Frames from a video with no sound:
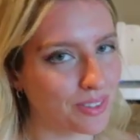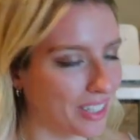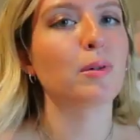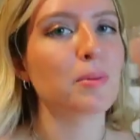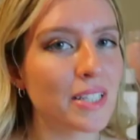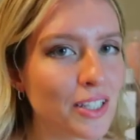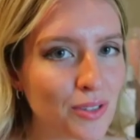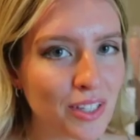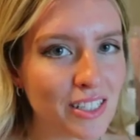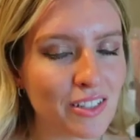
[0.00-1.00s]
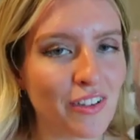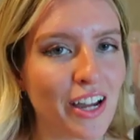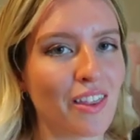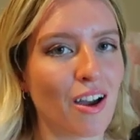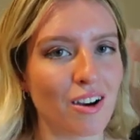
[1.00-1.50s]
I'm obsessed with
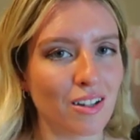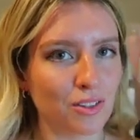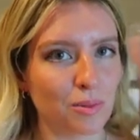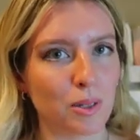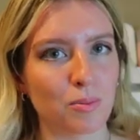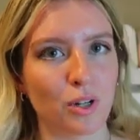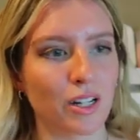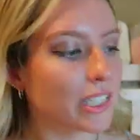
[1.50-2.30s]
Casetify. They are a little bit more